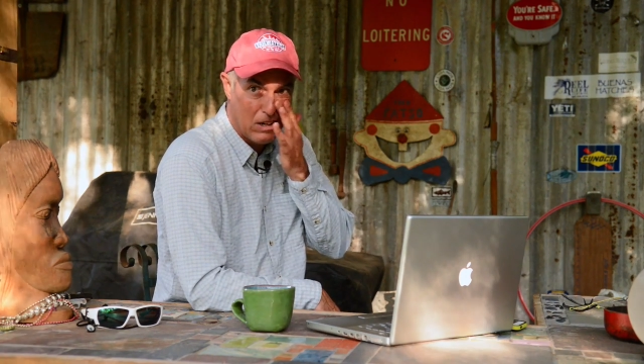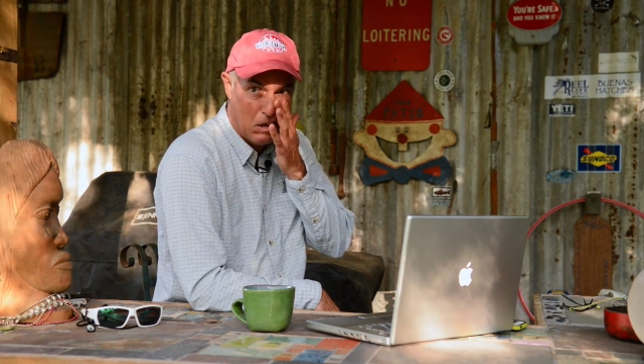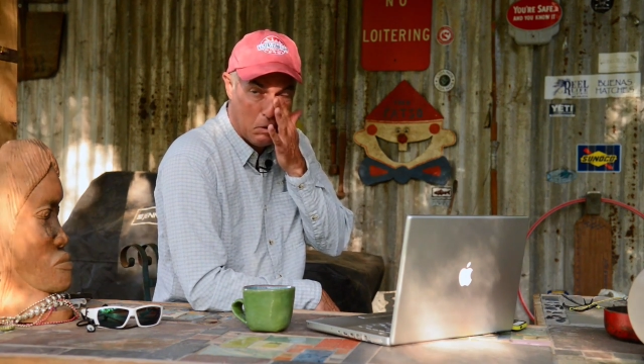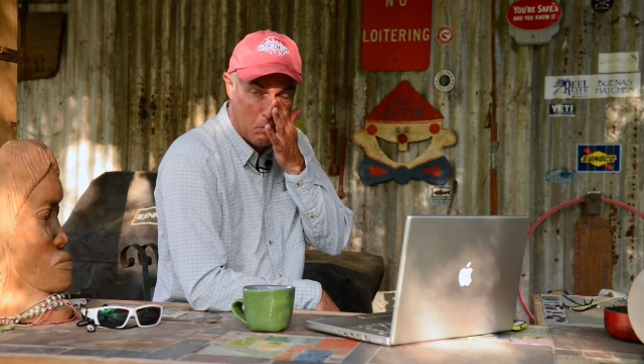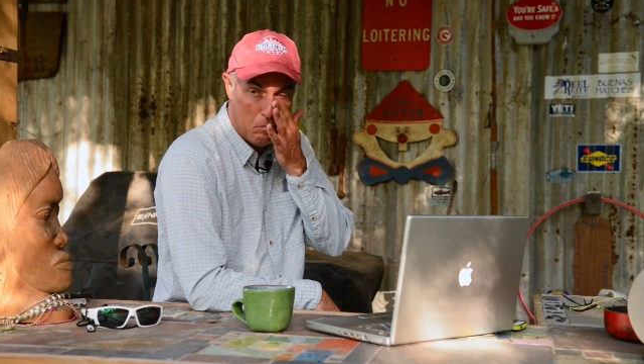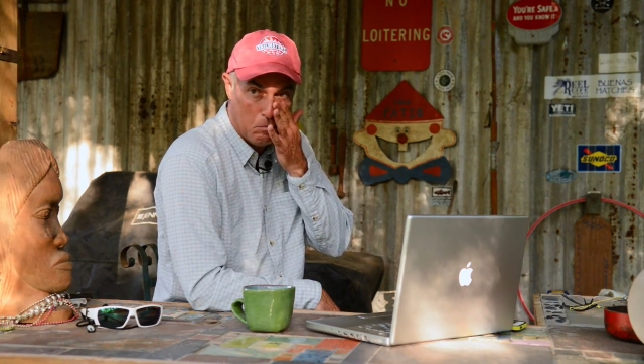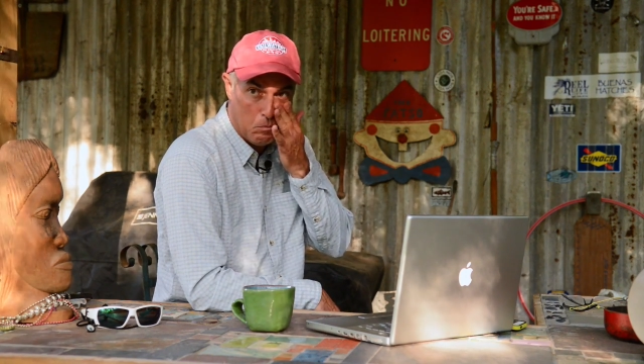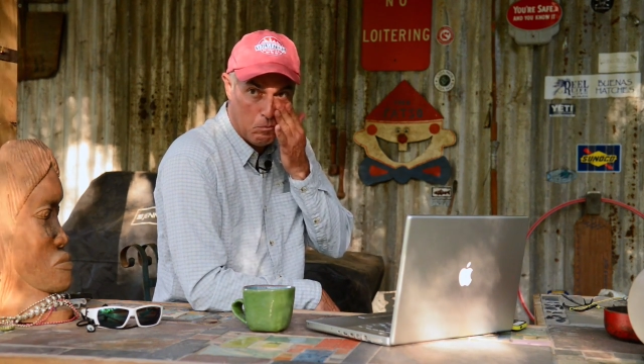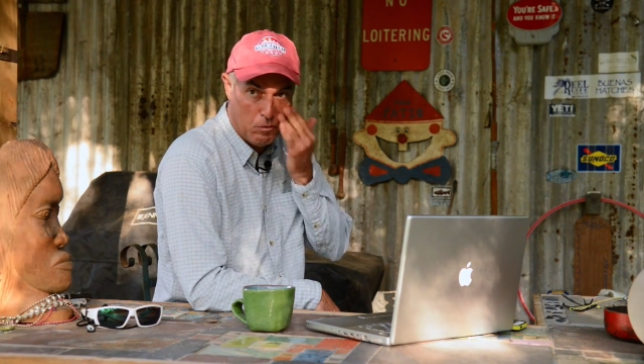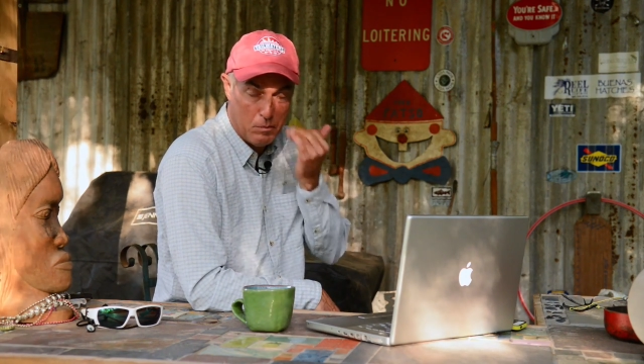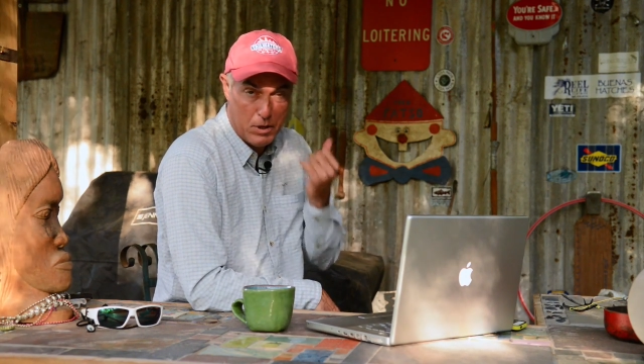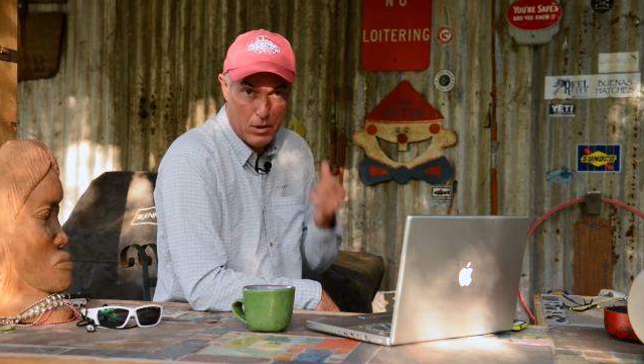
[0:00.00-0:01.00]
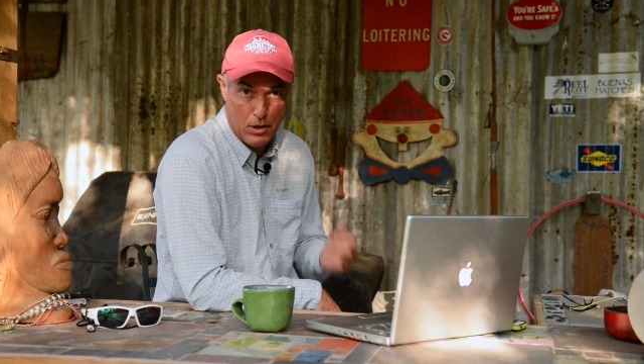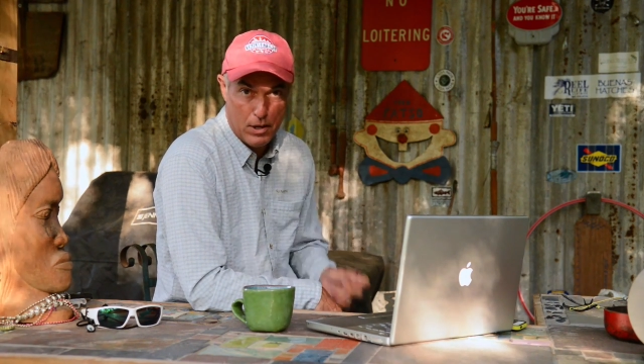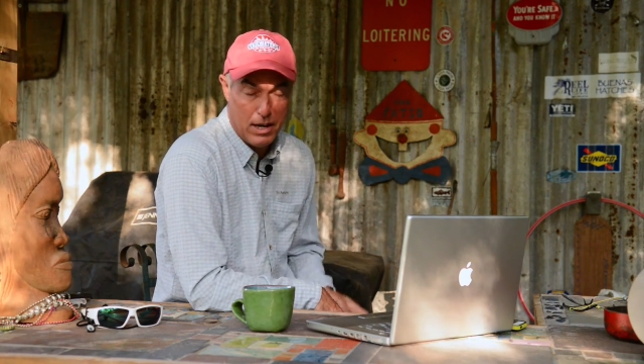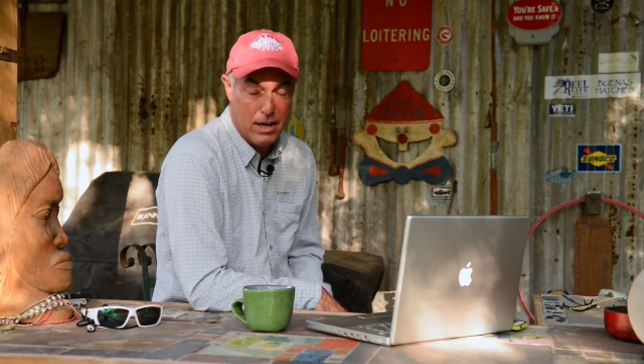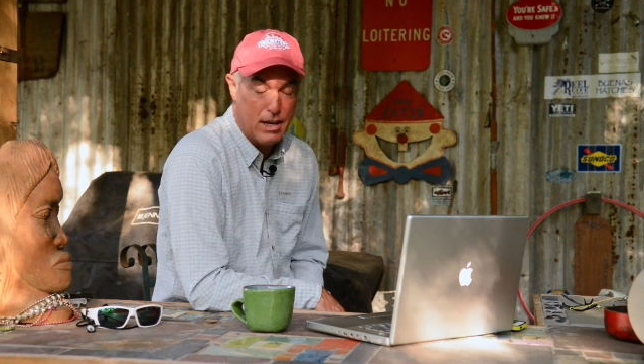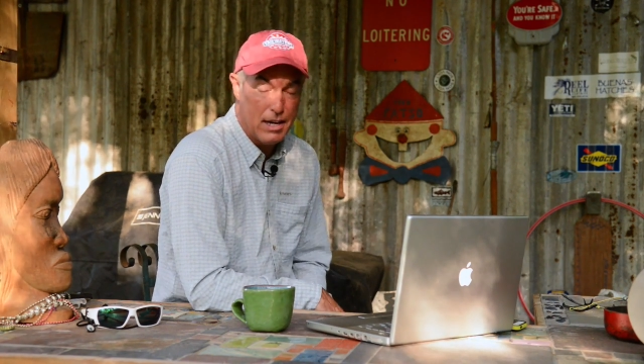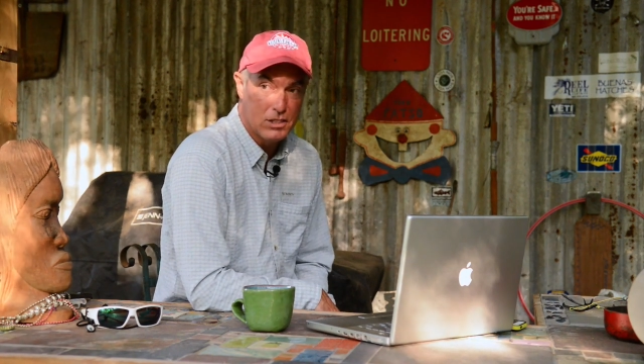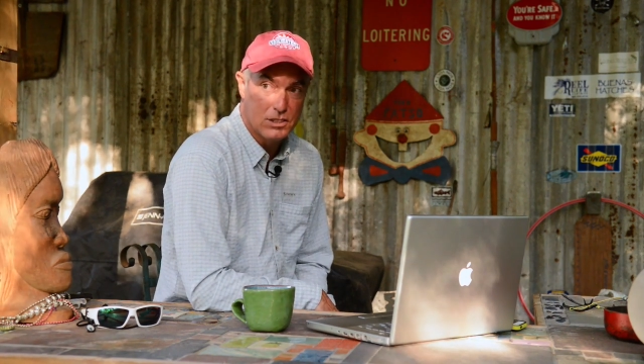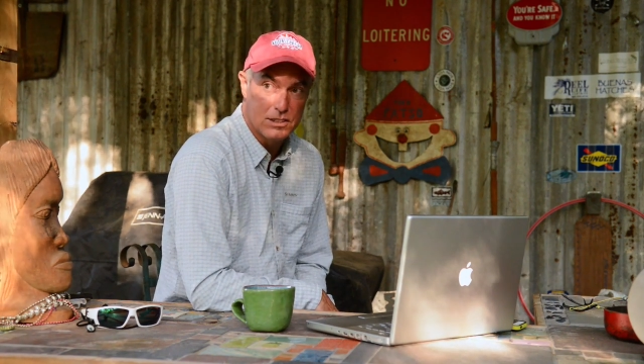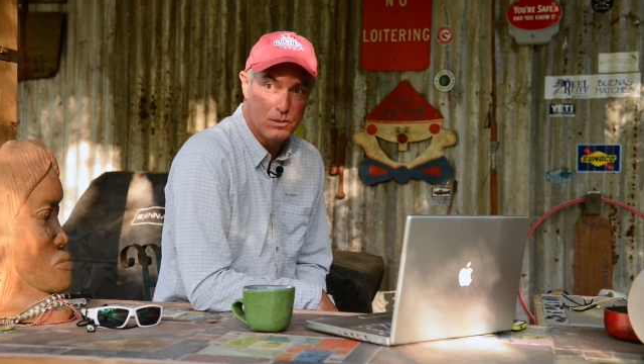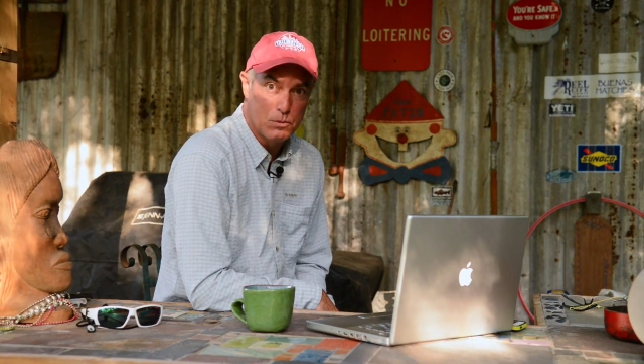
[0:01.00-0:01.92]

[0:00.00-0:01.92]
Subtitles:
And from here on out, actually,